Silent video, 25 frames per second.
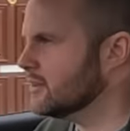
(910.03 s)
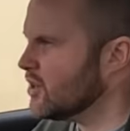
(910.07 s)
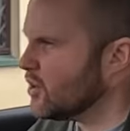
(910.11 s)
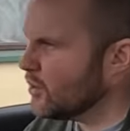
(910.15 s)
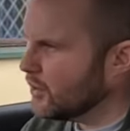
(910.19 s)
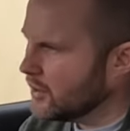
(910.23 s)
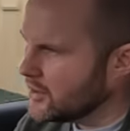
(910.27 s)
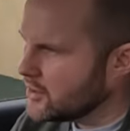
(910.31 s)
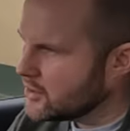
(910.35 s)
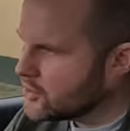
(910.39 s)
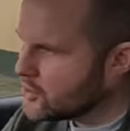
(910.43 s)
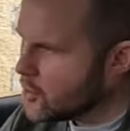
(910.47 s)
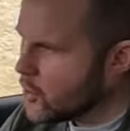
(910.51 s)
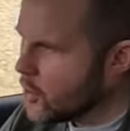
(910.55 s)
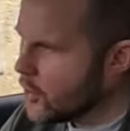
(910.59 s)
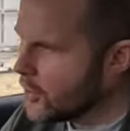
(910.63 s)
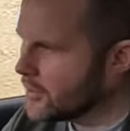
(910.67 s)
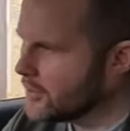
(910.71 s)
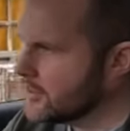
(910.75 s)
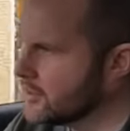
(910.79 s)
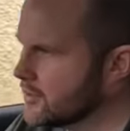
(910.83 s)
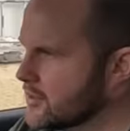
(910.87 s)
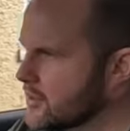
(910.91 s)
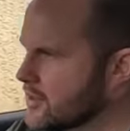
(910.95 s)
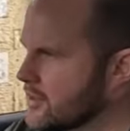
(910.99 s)
Going into
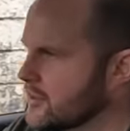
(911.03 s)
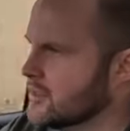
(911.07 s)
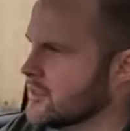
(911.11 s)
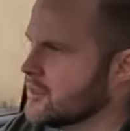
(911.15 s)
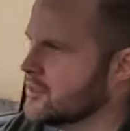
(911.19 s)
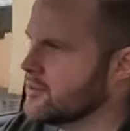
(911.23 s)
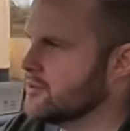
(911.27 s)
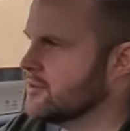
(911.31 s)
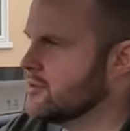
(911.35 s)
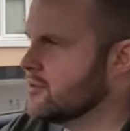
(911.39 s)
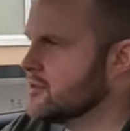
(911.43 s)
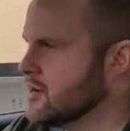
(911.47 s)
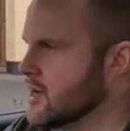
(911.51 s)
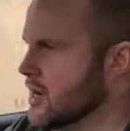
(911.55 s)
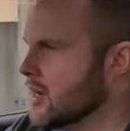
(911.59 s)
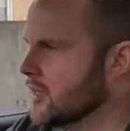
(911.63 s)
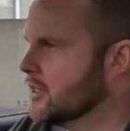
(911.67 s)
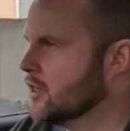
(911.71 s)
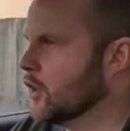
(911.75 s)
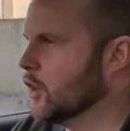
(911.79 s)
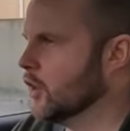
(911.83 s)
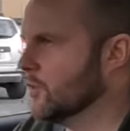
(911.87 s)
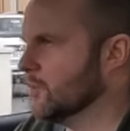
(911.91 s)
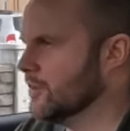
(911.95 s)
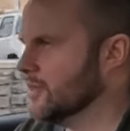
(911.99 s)
corners, you're not
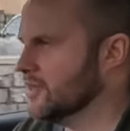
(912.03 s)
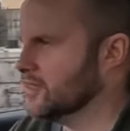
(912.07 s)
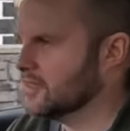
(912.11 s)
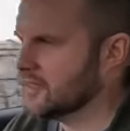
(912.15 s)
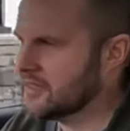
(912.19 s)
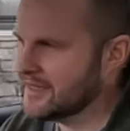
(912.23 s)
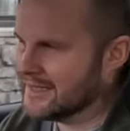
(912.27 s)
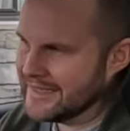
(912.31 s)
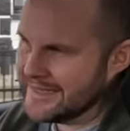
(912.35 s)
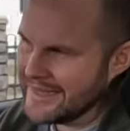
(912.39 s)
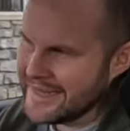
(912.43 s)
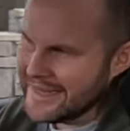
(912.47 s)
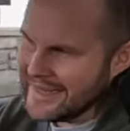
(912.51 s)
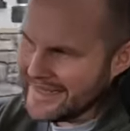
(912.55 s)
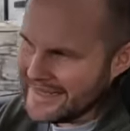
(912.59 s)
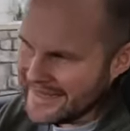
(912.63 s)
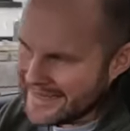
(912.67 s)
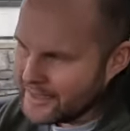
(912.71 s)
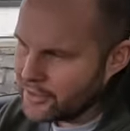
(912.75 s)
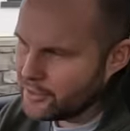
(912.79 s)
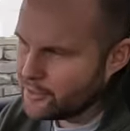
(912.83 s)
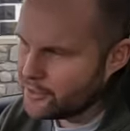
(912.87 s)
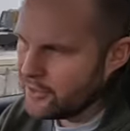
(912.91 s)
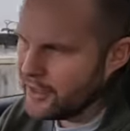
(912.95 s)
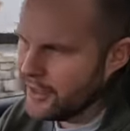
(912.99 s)
going to be slinging
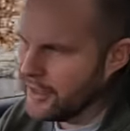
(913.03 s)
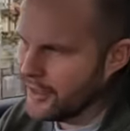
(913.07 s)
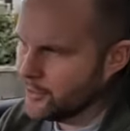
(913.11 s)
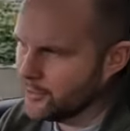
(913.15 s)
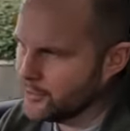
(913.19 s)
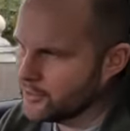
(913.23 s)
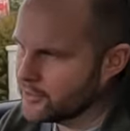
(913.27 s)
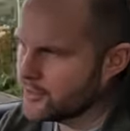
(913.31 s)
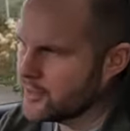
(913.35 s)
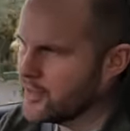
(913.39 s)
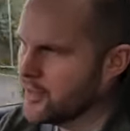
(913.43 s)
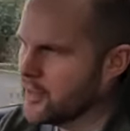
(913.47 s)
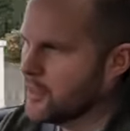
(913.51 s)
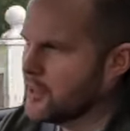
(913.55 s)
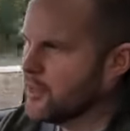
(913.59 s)
it around.